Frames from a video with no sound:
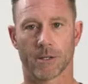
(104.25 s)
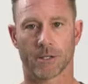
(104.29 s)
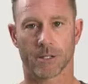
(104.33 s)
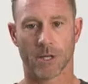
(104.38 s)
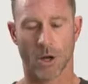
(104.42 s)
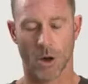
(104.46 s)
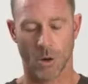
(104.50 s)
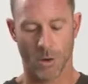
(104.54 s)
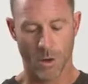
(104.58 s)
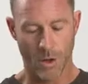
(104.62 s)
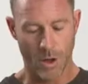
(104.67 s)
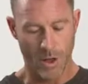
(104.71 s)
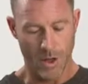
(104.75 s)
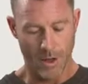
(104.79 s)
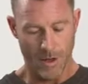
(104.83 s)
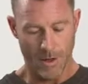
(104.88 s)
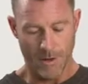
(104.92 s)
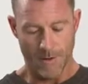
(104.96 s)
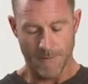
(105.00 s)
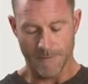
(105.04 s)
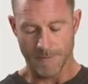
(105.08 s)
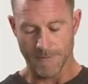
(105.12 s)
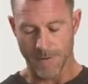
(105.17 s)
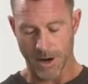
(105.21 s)
So
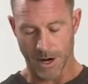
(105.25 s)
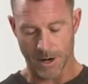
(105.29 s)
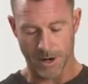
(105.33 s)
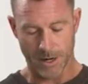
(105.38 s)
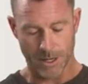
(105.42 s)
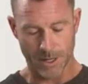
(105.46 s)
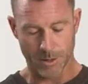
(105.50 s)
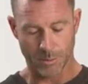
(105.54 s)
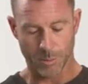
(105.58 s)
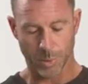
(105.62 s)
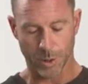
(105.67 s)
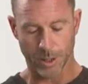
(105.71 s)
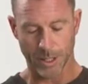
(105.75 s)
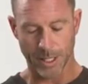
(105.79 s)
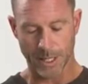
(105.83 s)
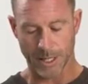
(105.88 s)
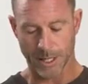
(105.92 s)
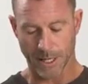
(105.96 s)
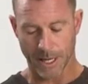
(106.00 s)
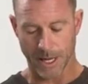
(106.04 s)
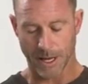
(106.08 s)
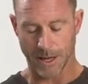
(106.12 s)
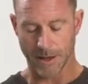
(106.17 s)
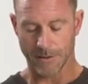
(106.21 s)
very
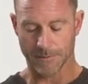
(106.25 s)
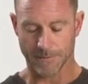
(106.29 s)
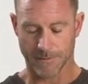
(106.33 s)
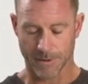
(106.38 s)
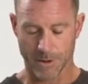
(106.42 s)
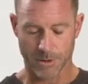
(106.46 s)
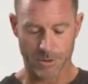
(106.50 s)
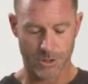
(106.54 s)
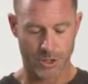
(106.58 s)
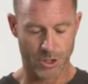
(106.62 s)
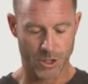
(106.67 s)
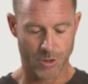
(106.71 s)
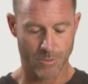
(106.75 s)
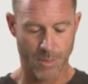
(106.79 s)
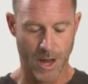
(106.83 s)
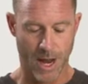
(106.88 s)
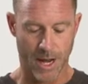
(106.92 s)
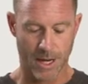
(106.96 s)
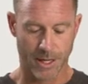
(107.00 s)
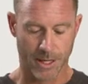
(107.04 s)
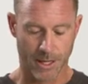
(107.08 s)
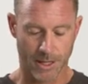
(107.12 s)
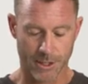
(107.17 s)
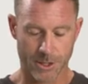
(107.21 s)
complete kit for those
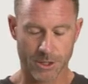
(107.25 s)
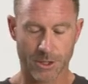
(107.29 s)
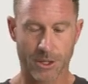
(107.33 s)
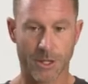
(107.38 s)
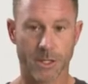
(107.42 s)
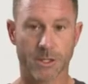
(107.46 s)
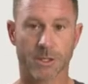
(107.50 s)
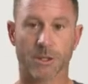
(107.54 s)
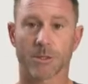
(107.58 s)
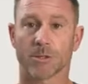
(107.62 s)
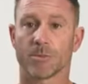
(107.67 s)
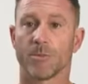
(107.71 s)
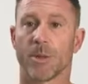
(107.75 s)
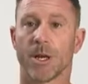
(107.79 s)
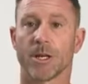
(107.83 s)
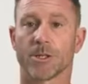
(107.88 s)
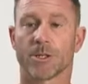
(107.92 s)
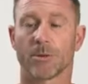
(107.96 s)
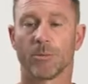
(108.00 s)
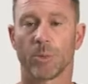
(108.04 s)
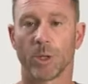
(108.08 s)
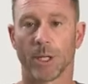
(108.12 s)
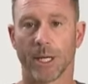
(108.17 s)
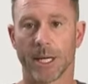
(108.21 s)
traumatic injuries, those
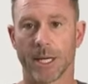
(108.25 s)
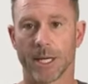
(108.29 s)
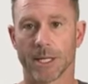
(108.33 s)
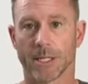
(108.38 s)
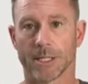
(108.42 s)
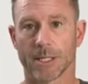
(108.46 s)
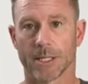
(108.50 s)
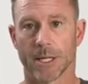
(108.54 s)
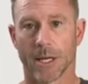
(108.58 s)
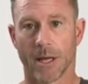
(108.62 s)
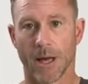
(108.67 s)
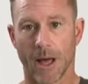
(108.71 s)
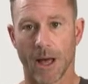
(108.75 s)
major bleeds.